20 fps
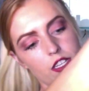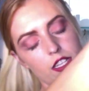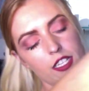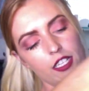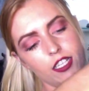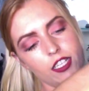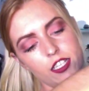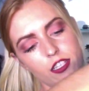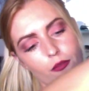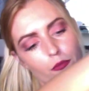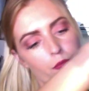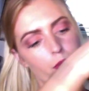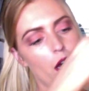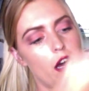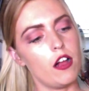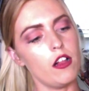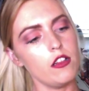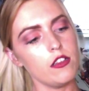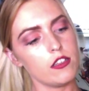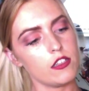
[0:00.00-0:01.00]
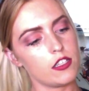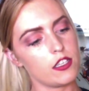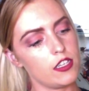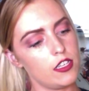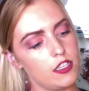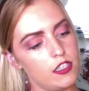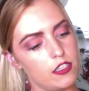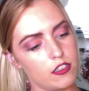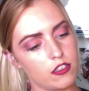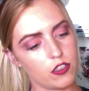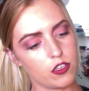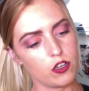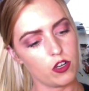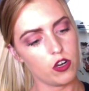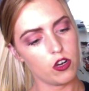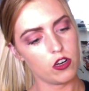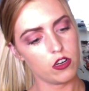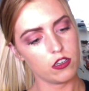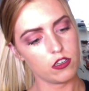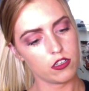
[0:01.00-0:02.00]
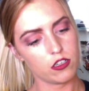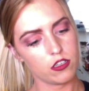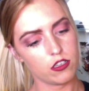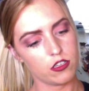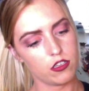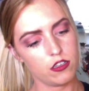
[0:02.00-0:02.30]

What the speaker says: and this is a belt. It's got